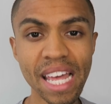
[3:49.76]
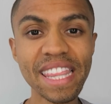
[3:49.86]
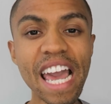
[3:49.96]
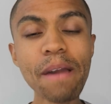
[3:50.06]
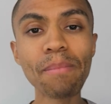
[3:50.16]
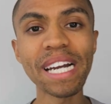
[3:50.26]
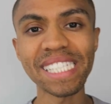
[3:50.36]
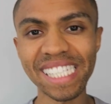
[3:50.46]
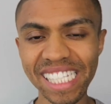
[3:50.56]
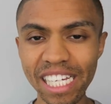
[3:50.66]
They
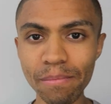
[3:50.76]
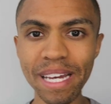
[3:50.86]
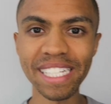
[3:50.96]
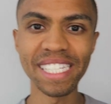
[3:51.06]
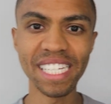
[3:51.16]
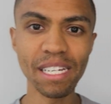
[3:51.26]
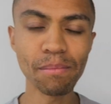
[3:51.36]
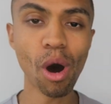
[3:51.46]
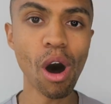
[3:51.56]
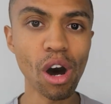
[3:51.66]
might seem and
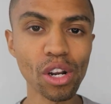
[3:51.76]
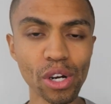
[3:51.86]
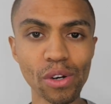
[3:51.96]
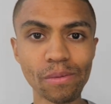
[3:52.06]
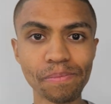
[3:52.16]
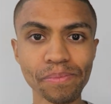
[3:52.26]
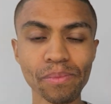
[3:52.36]
deem auto